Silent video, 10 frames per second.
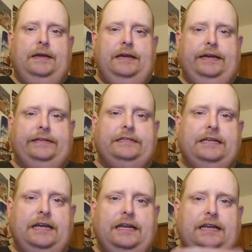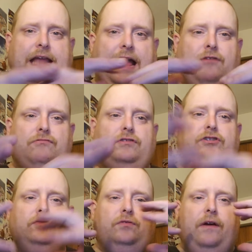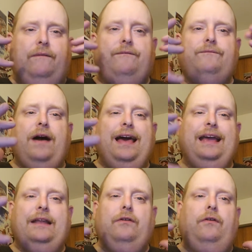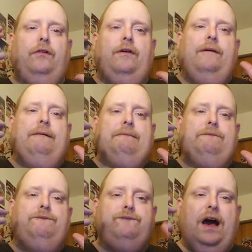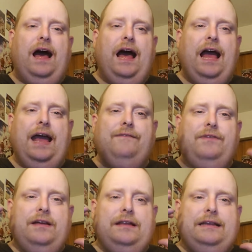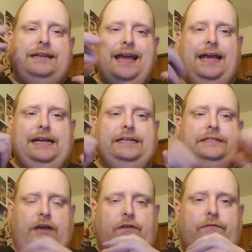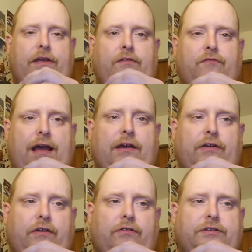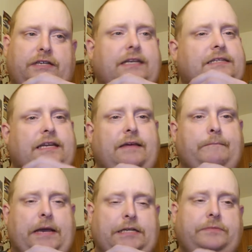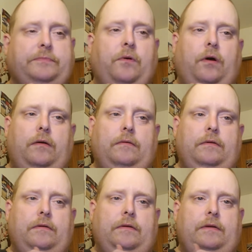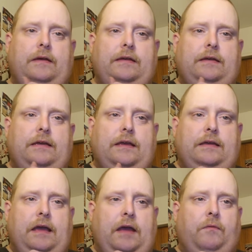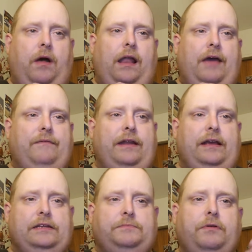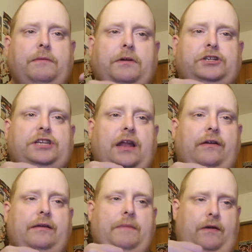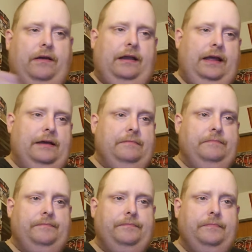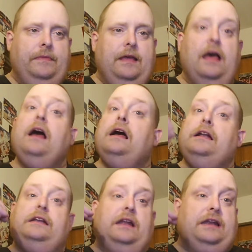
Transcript: It's down to the final five days of the regular season in baseball. And while everything is pretty much settled in the American League, the